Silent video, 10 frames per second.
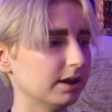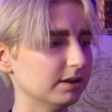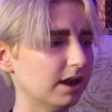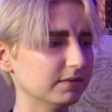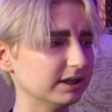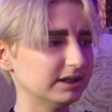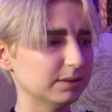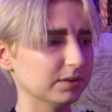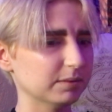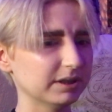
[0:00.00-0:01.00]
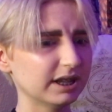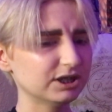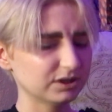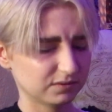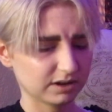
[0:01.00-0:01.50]
Not really similar, but
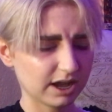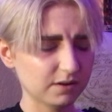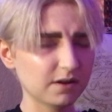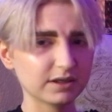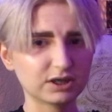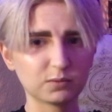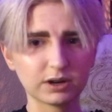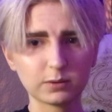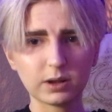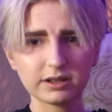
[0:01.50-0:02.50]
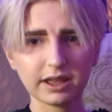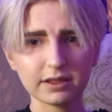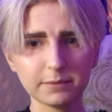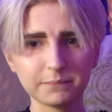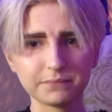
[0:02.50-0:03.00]
they just, I don't know, they just worked well
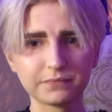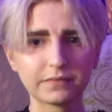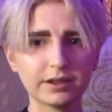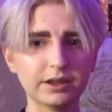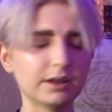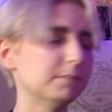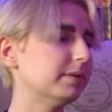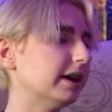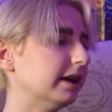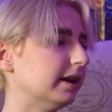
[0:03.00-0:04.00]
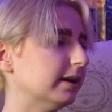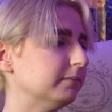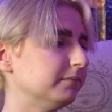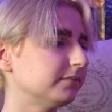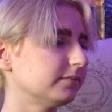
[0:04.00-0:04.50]
together. But
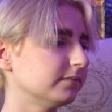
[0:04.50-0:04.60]
um,